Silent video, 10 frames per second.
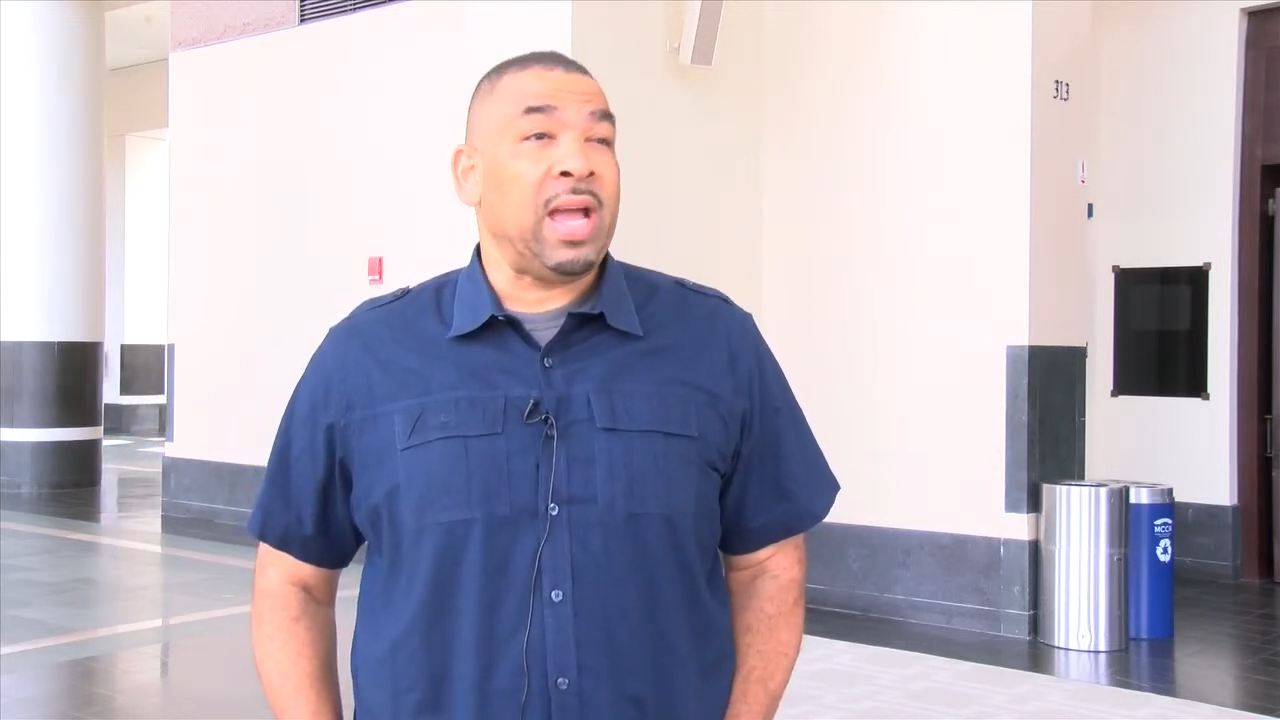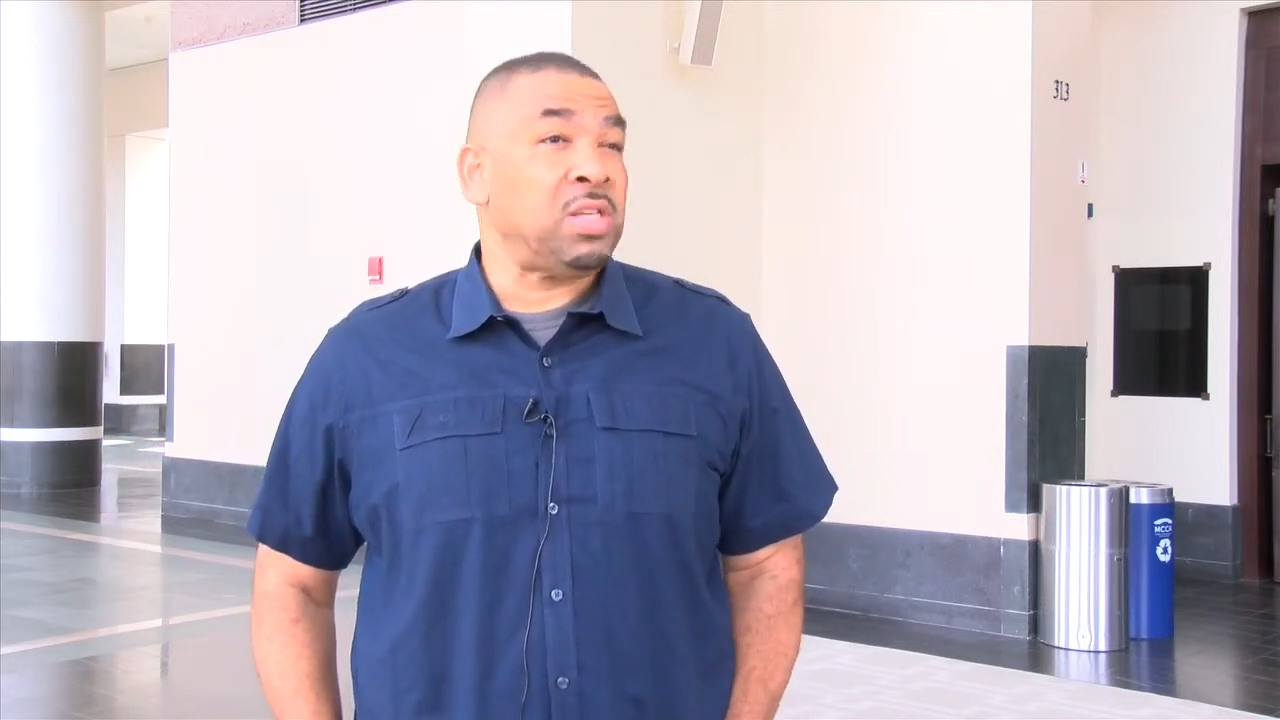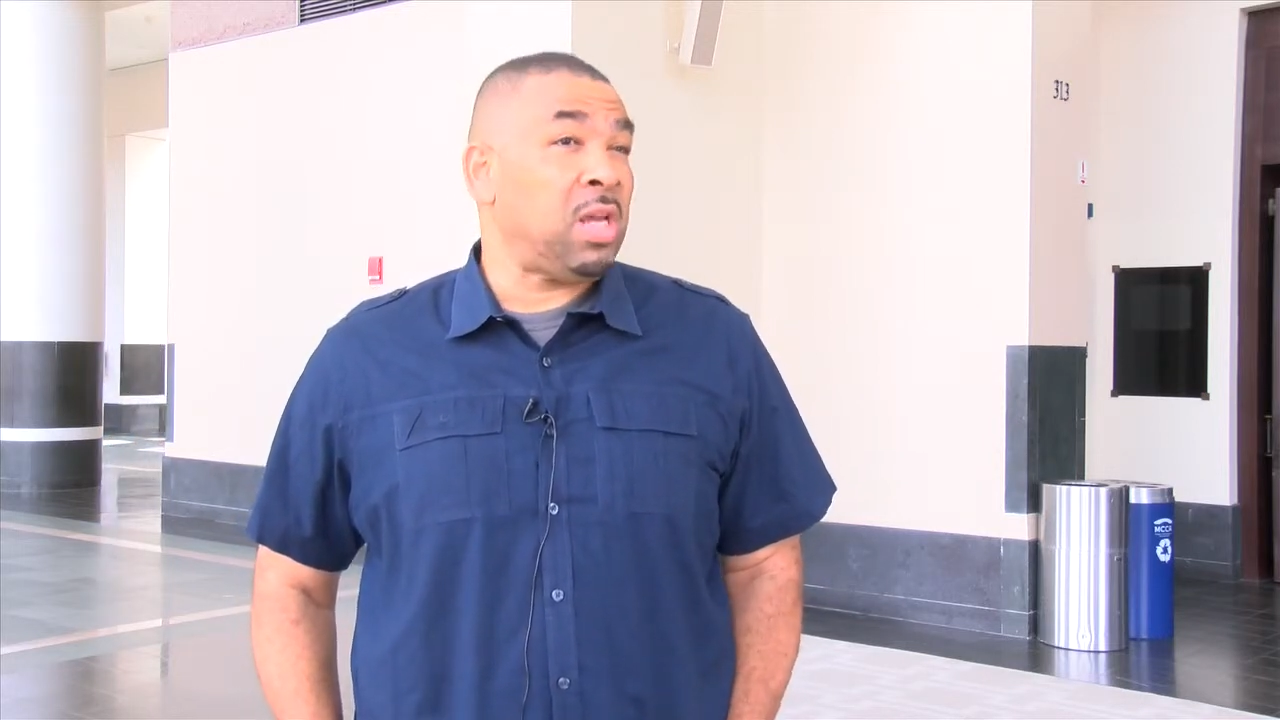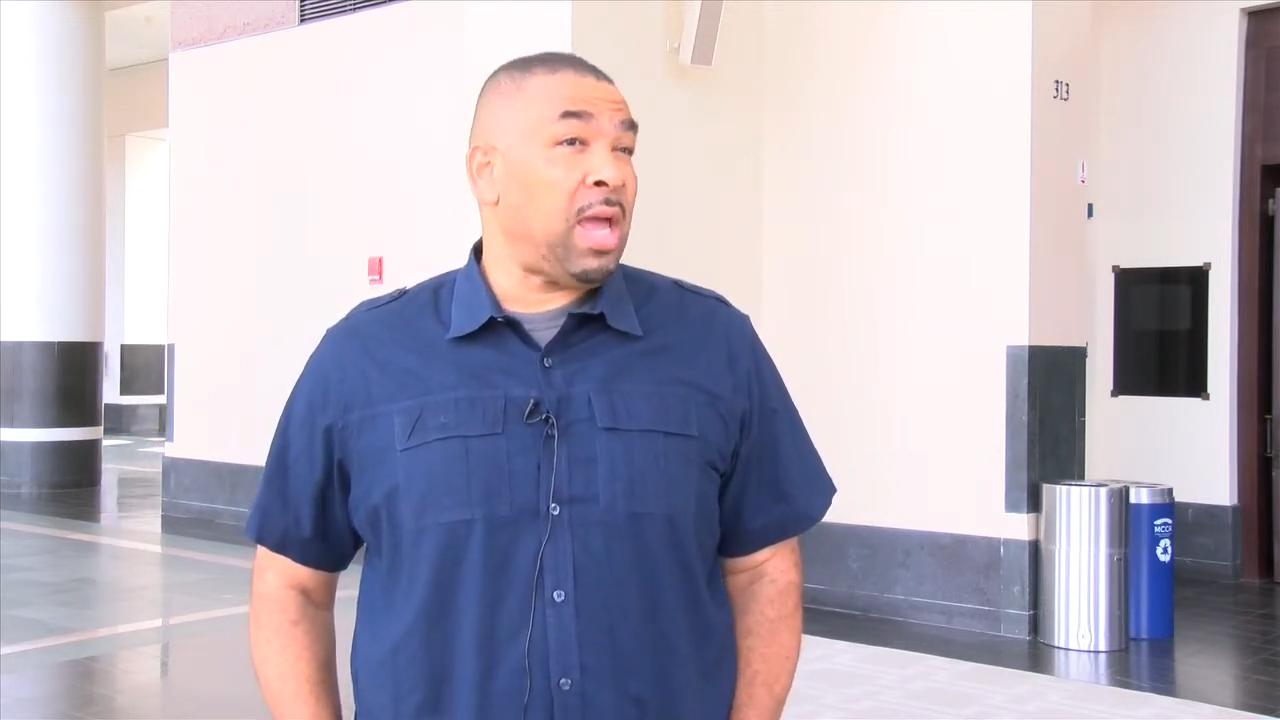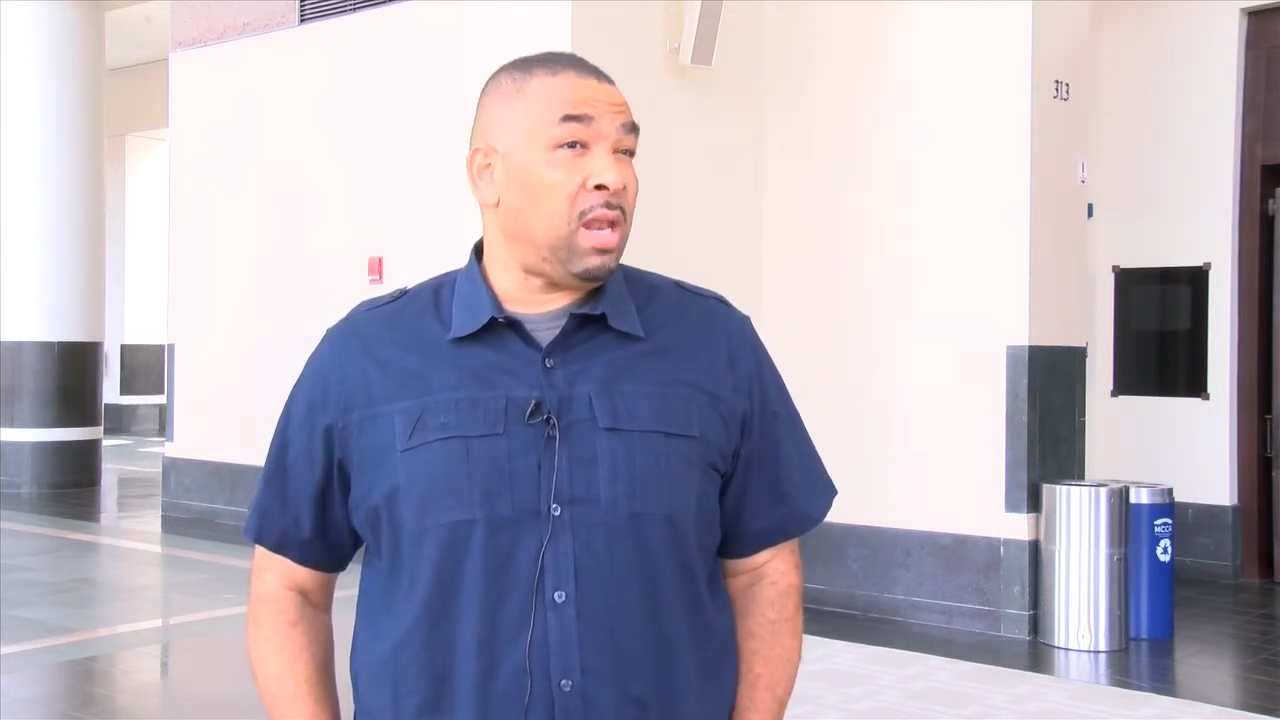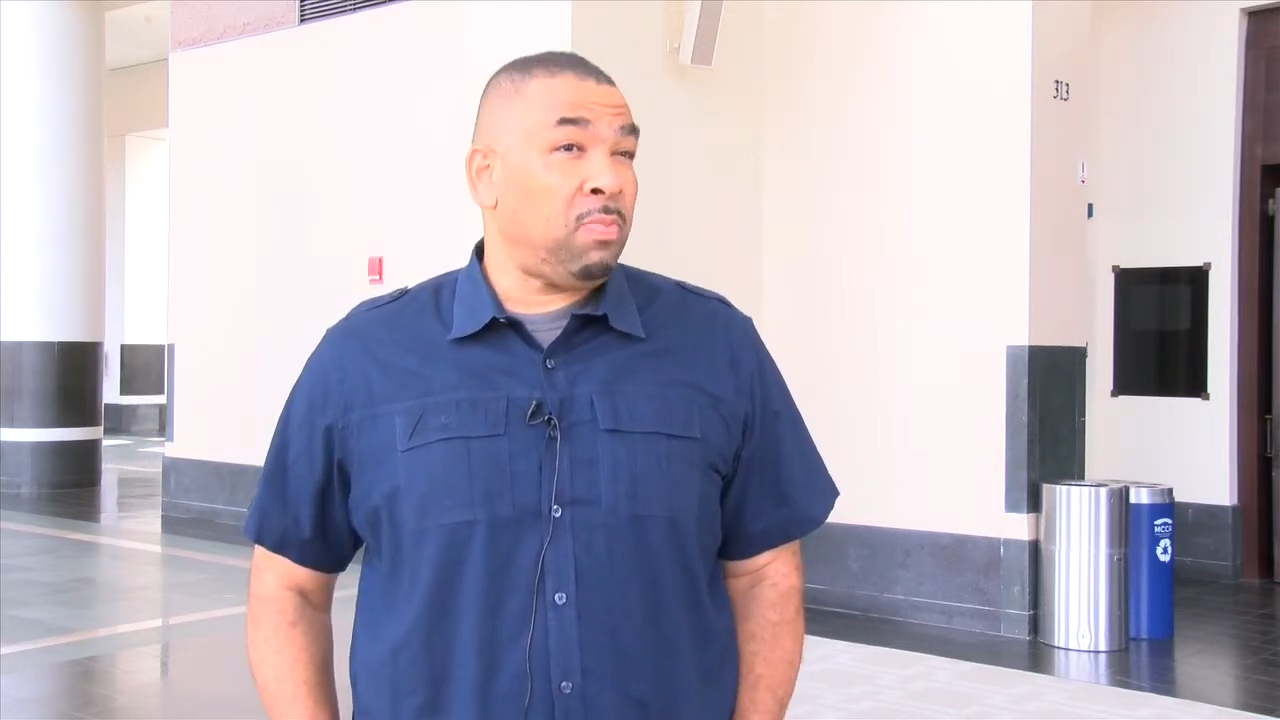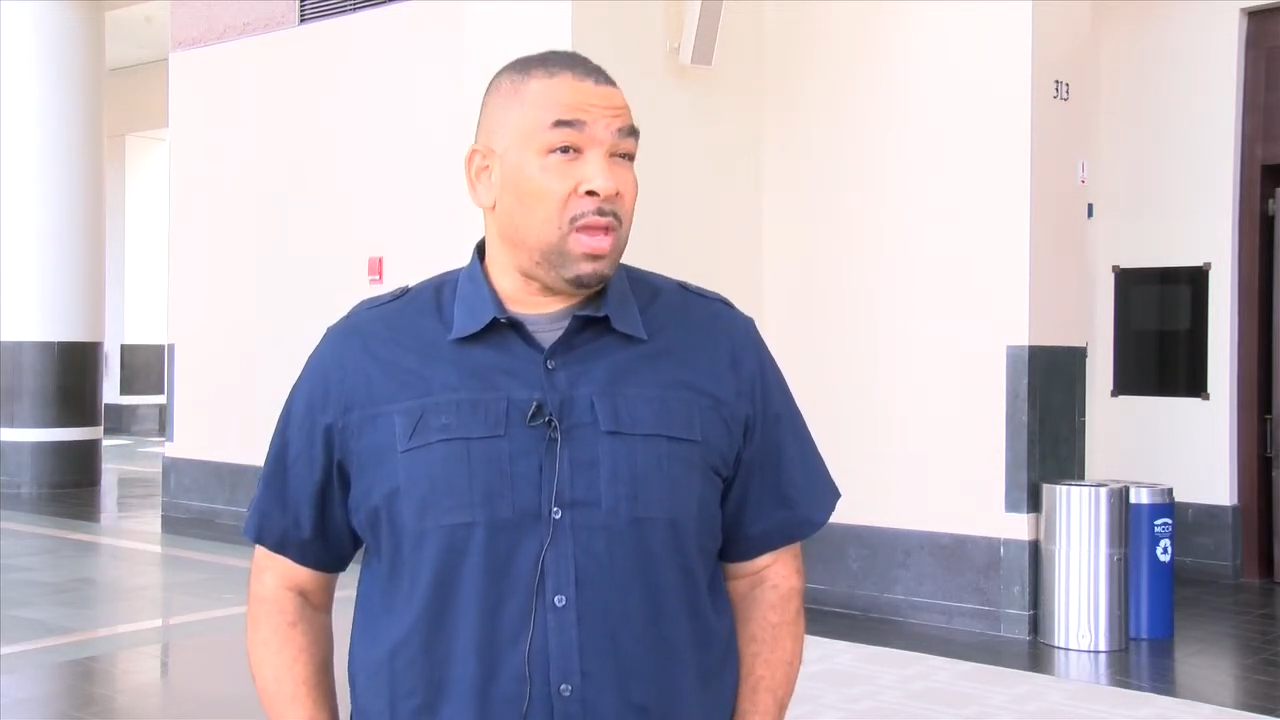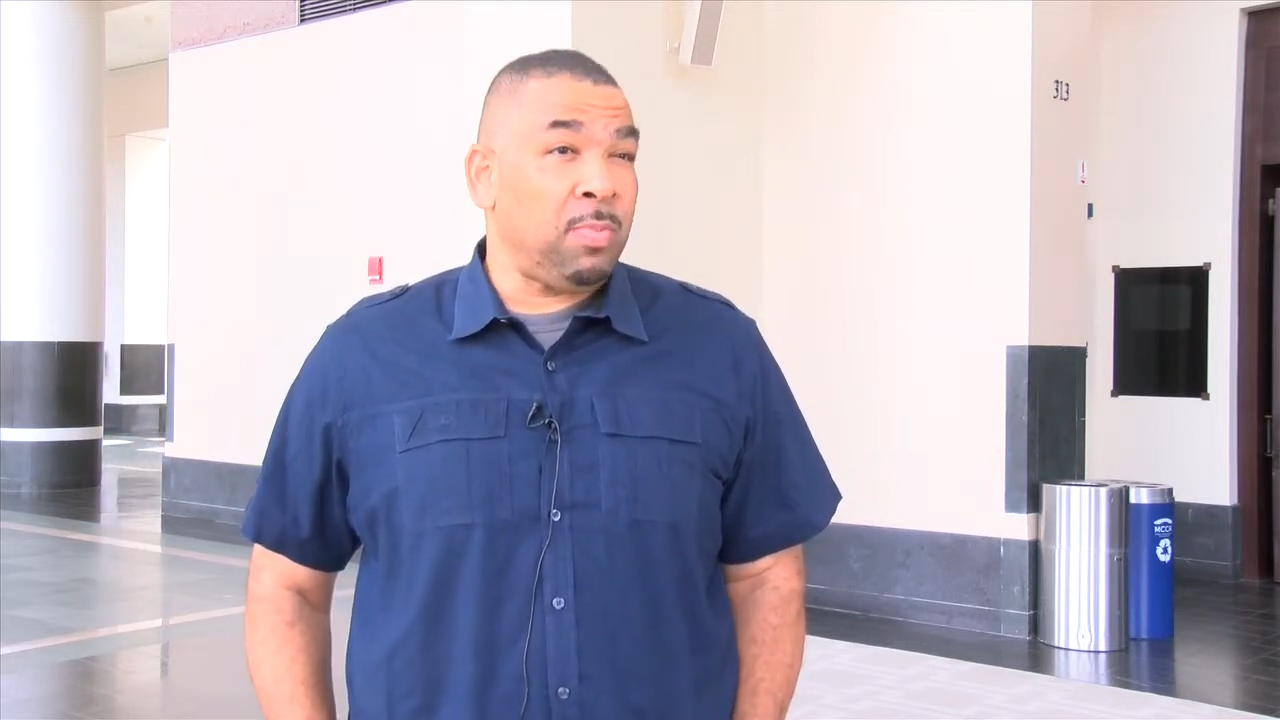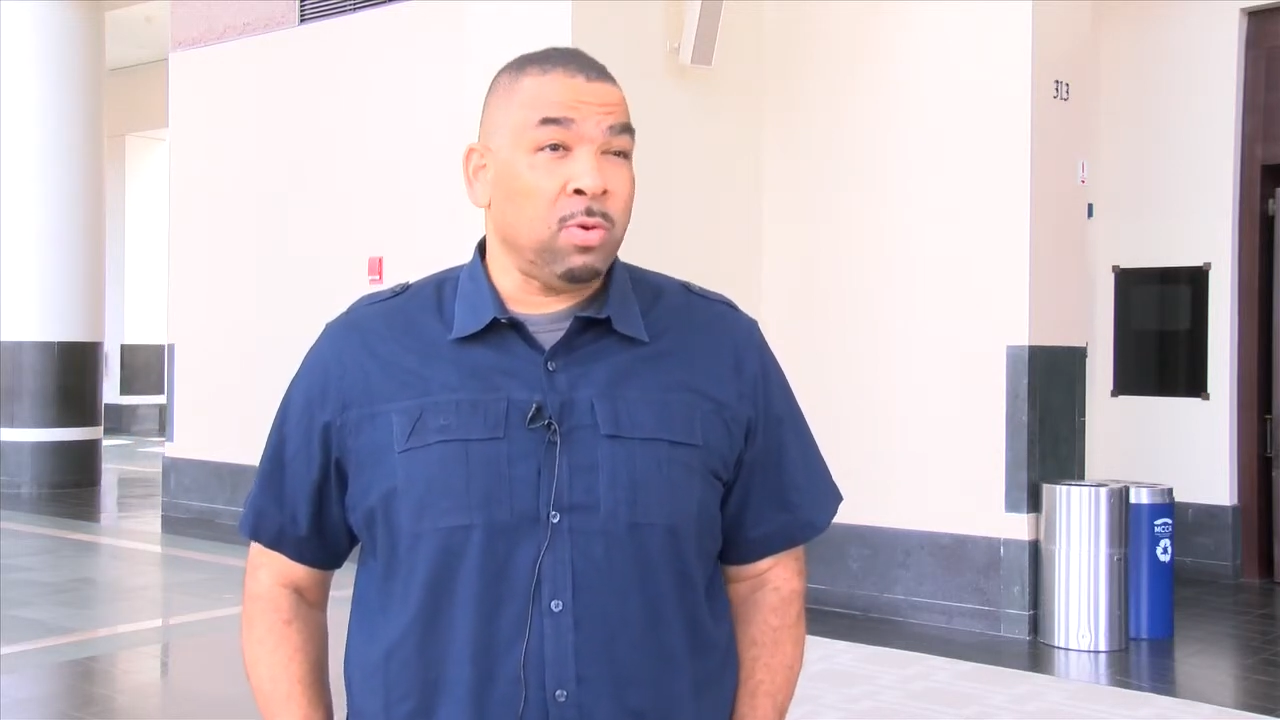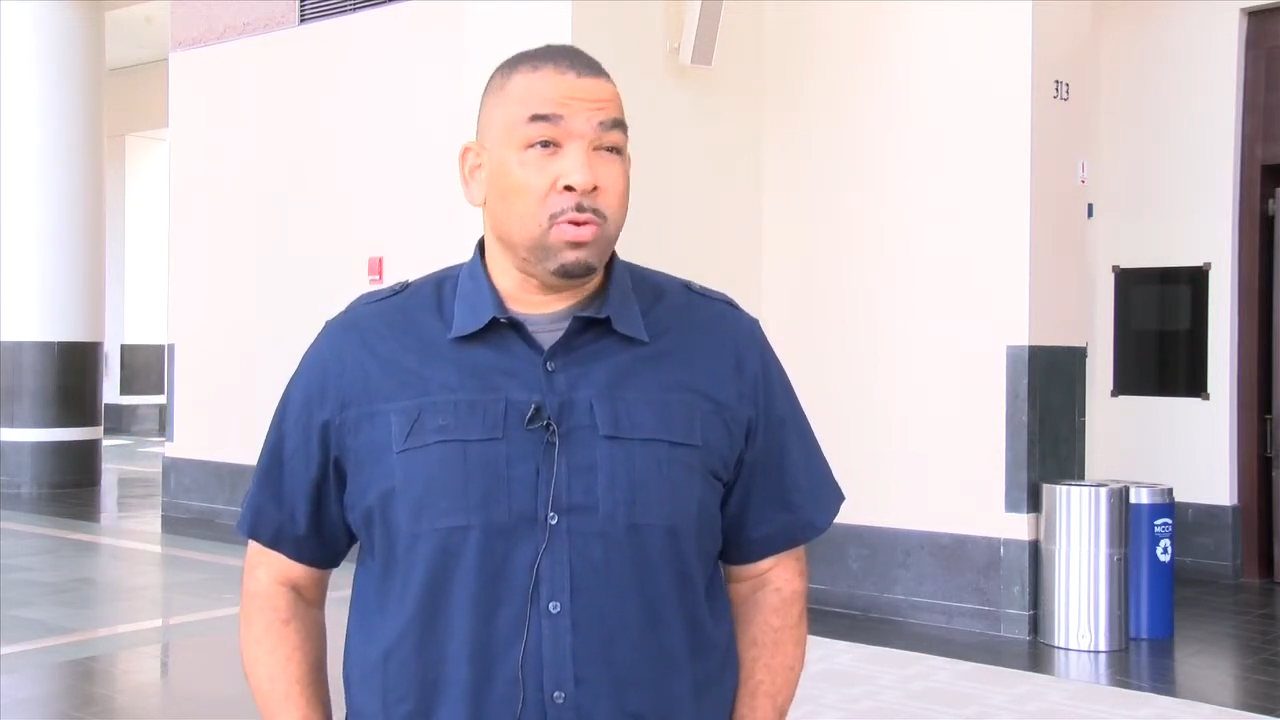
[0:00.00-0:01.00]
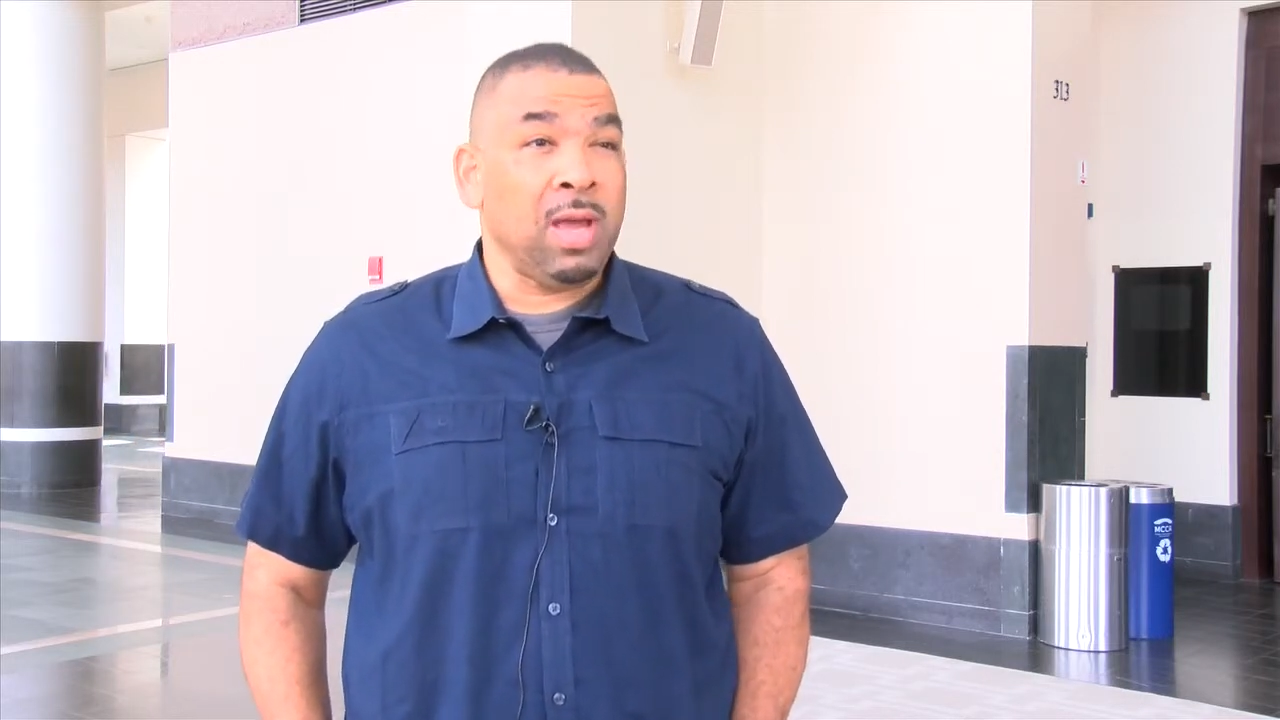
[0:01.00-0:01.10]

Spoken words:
educated people.